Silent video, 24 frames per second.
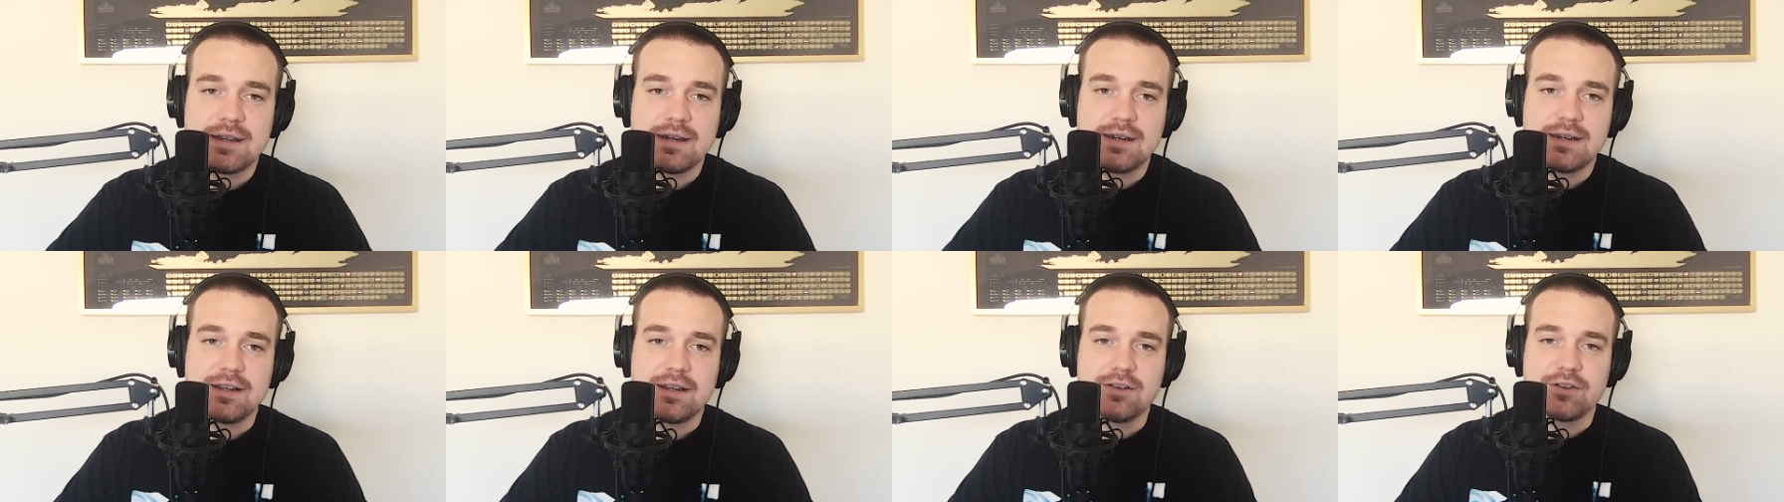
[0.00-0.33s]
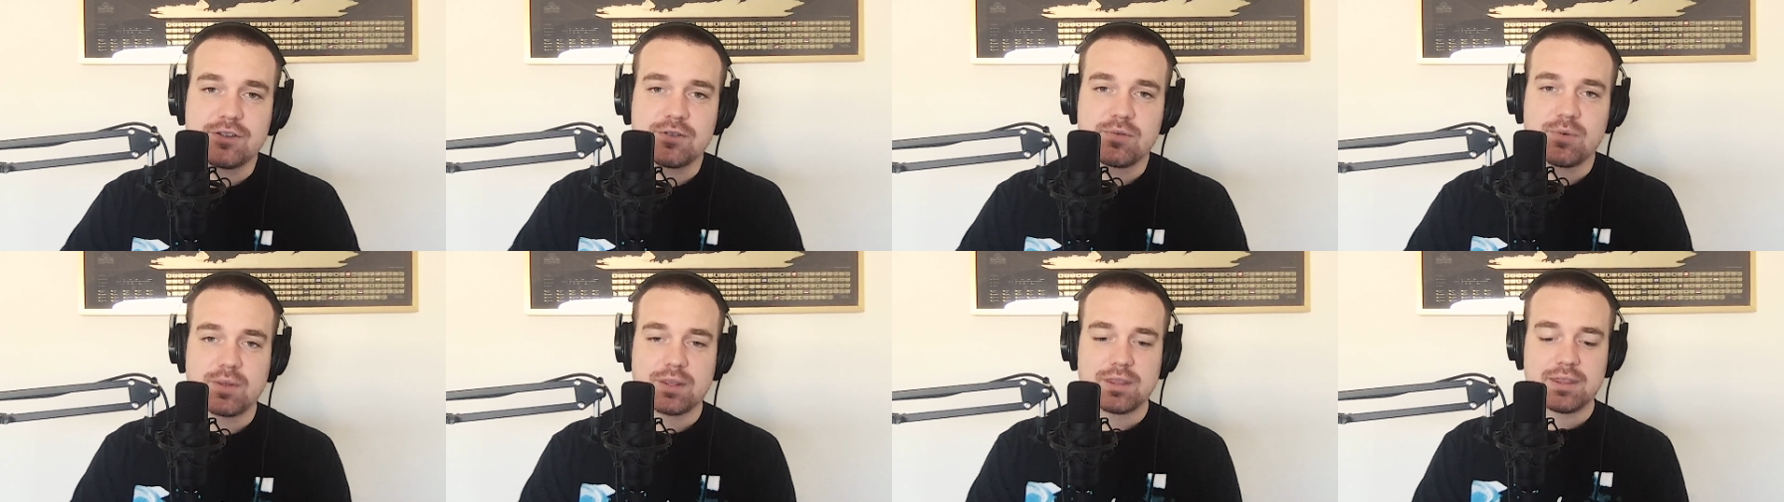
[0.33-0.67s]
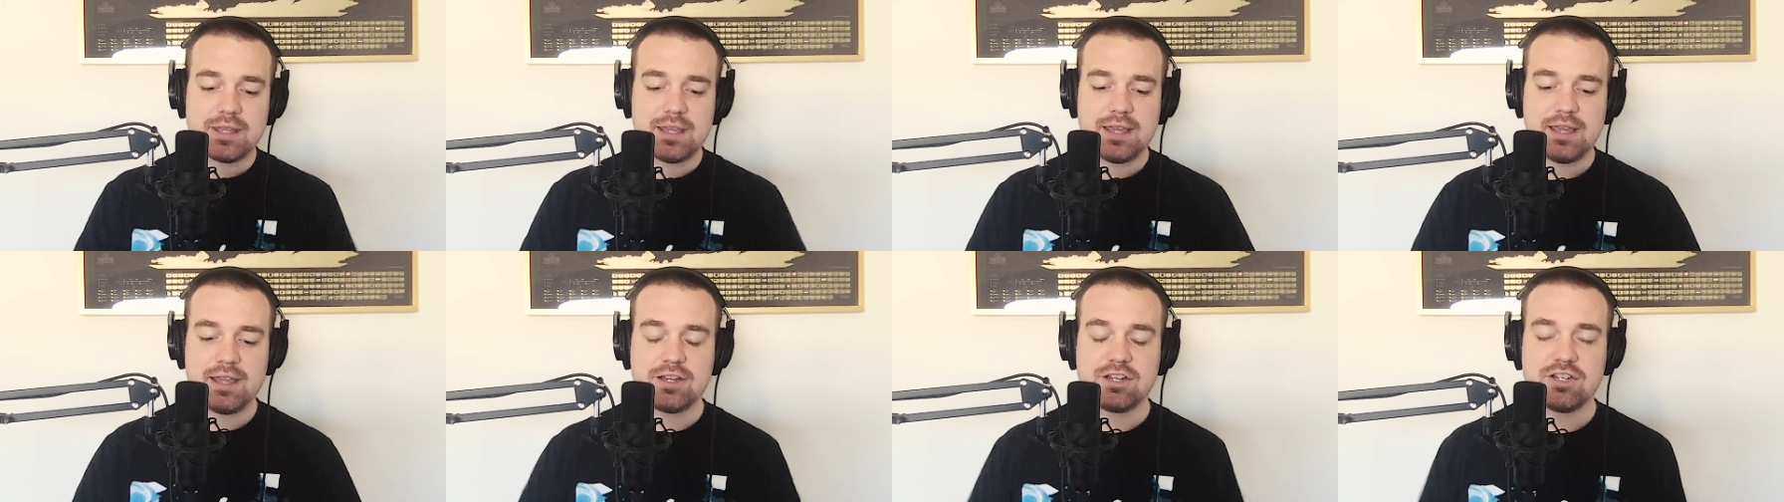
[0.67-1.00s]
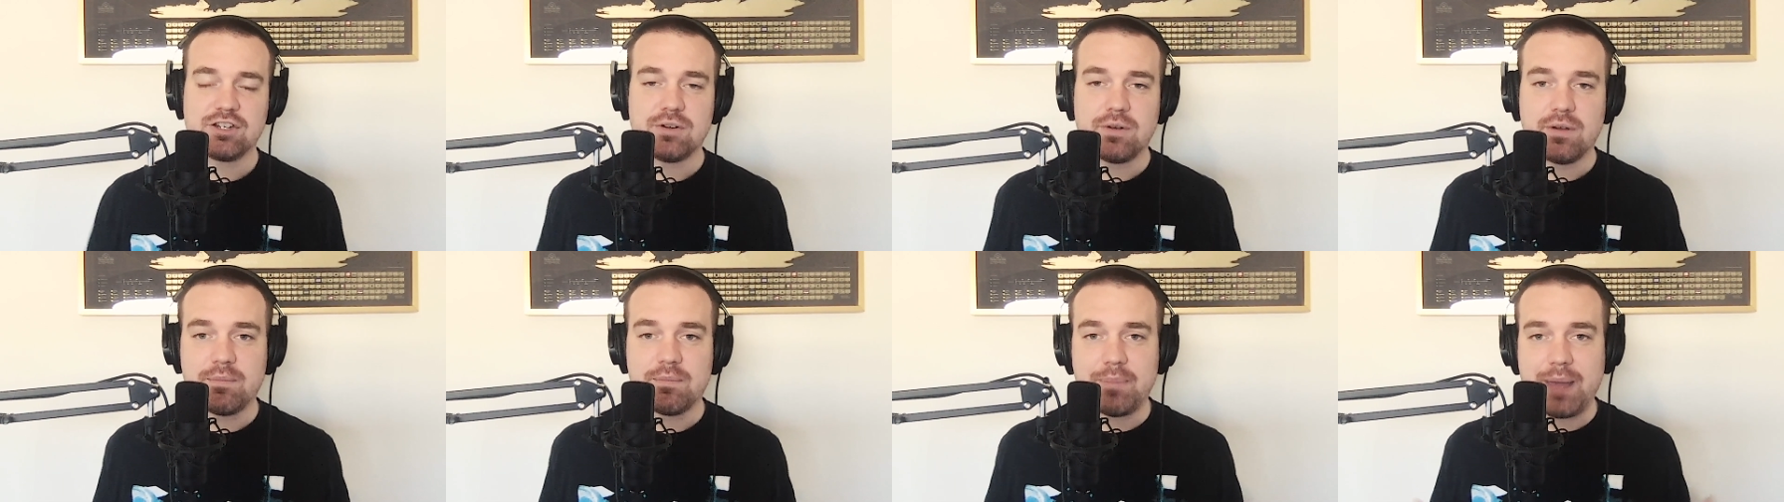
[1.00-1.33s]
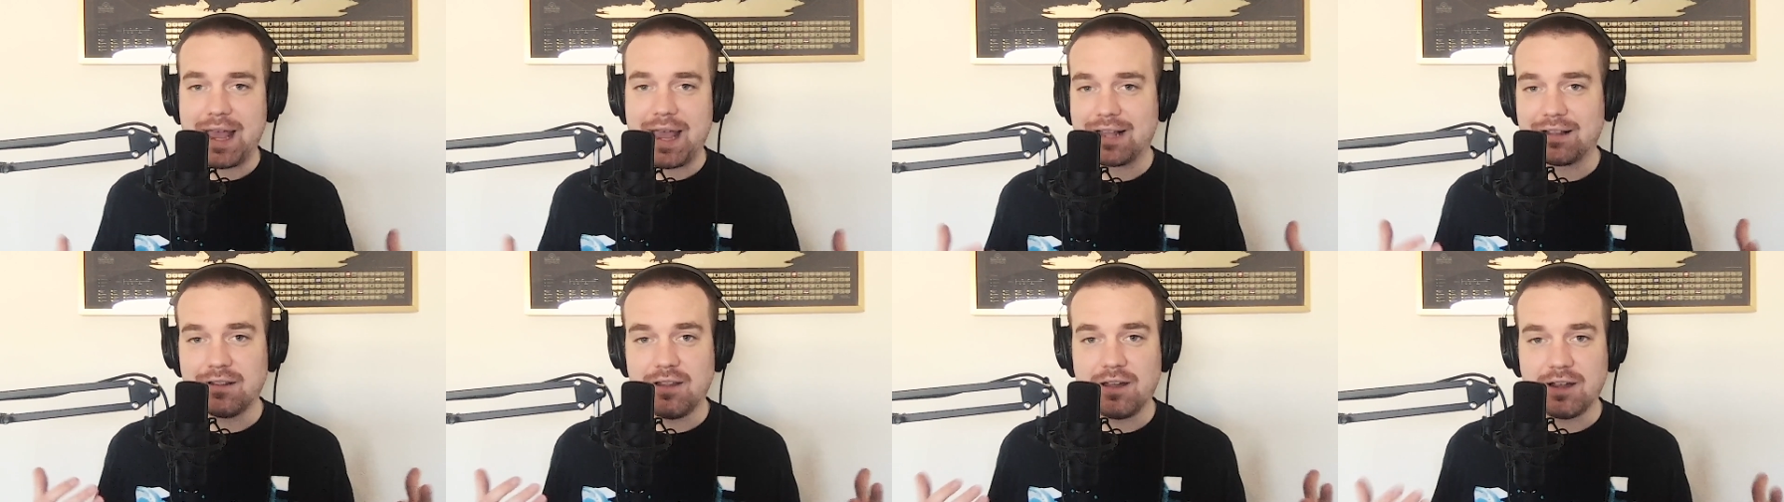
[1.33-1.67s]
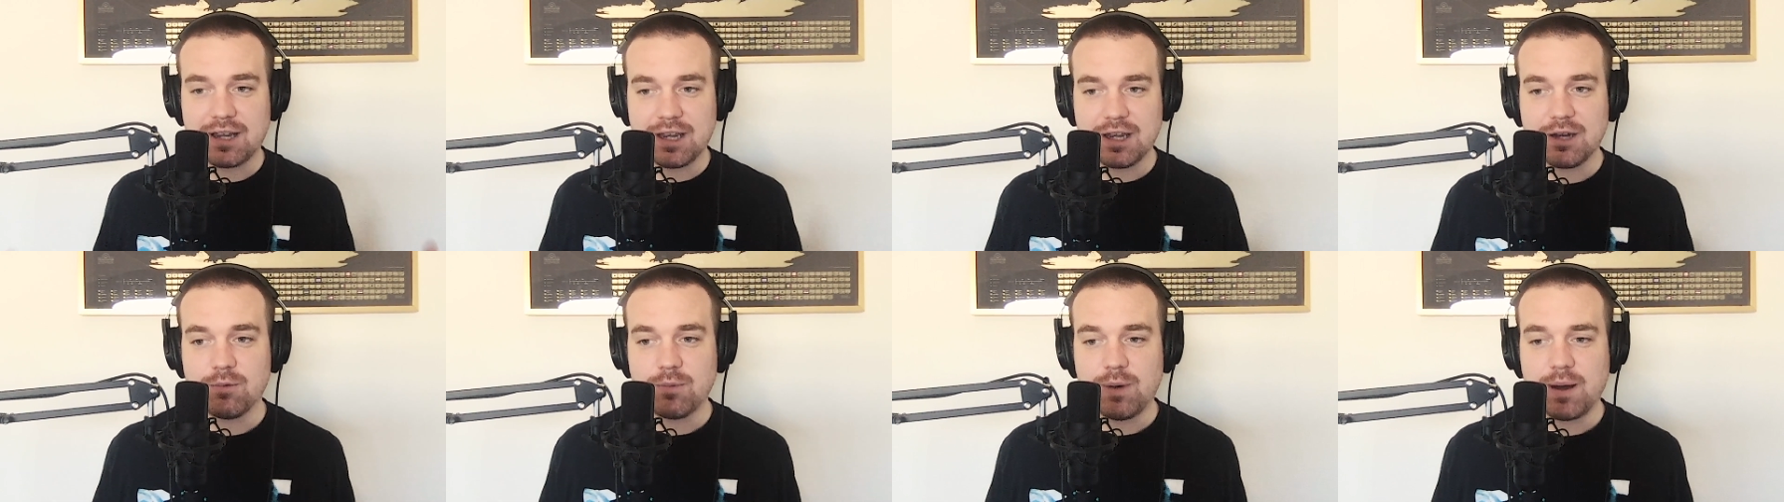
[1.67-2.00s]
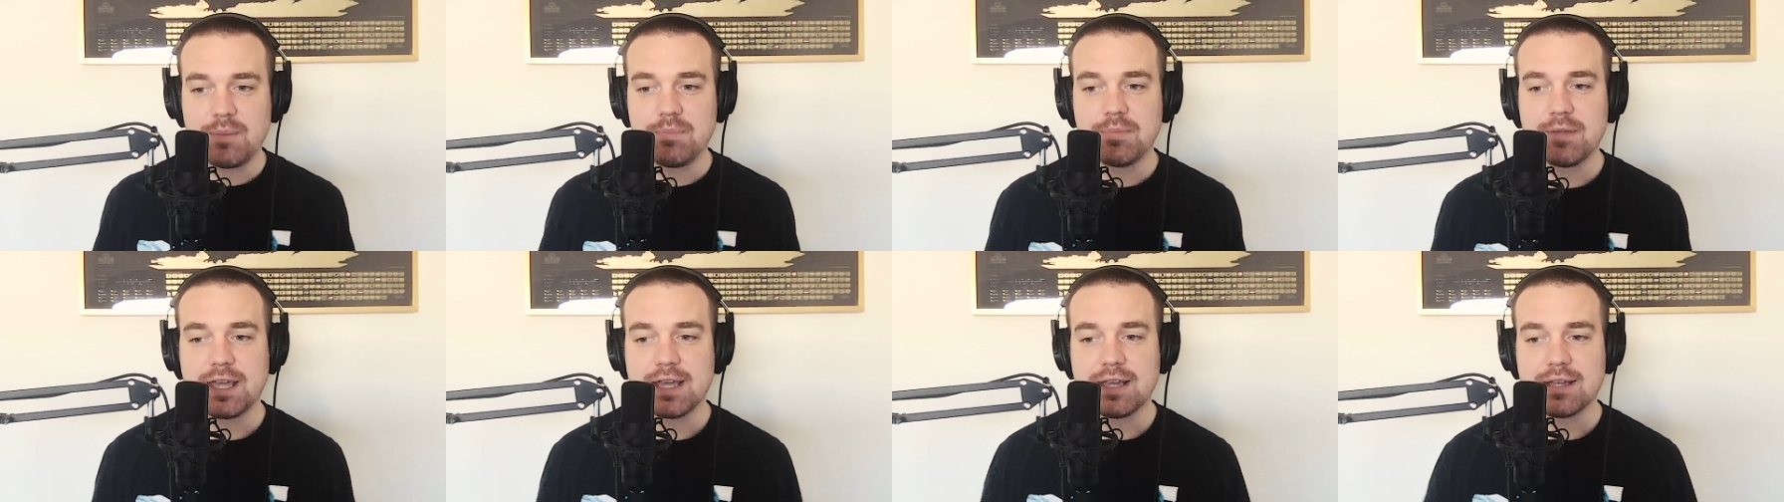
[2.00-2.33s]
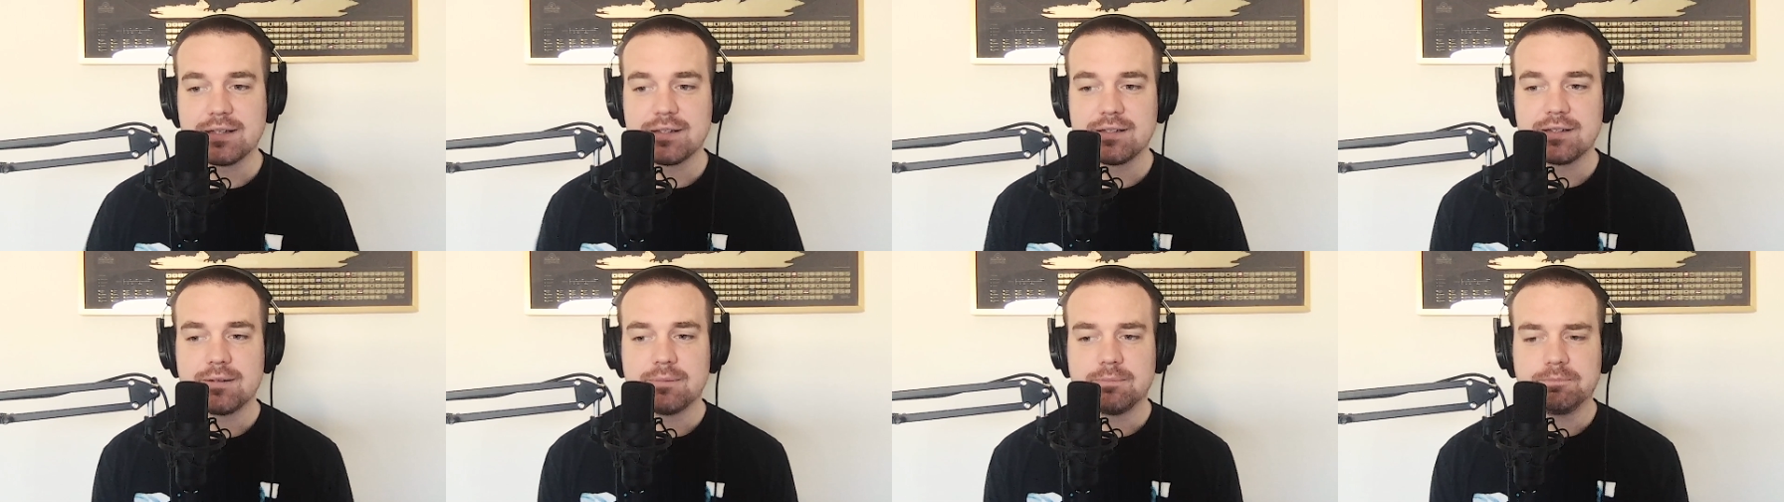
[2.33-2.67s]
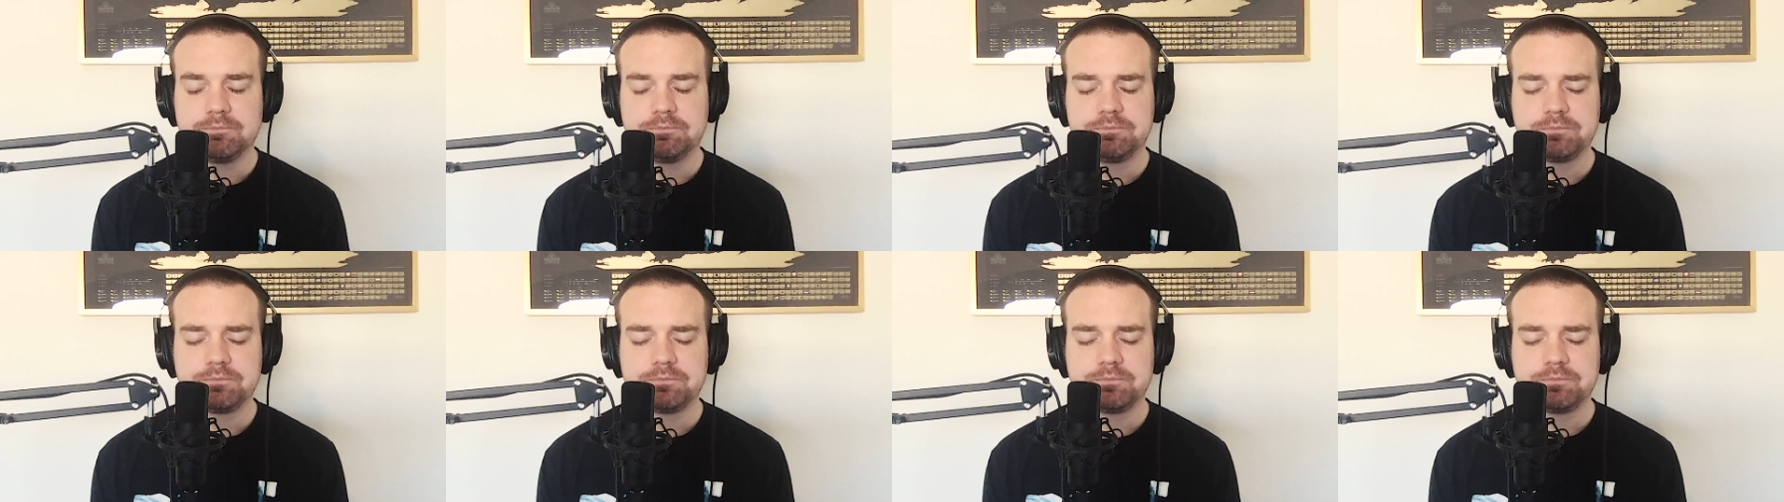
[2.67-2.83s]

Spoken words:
It deals with the issue of backlogging rape kits.